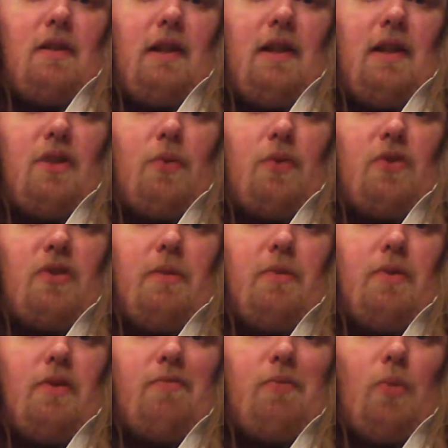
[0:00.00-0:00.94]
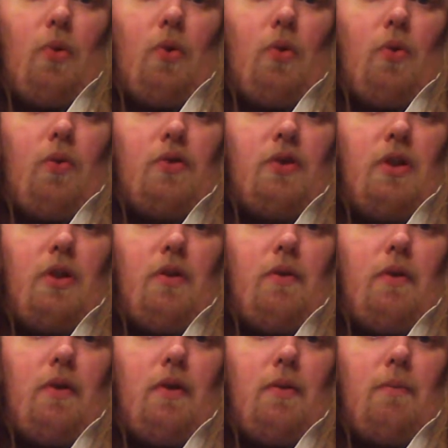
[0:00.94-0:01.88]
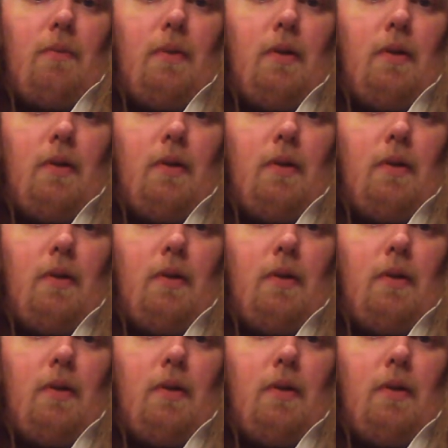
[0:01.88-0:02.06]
ones seem to have more to them.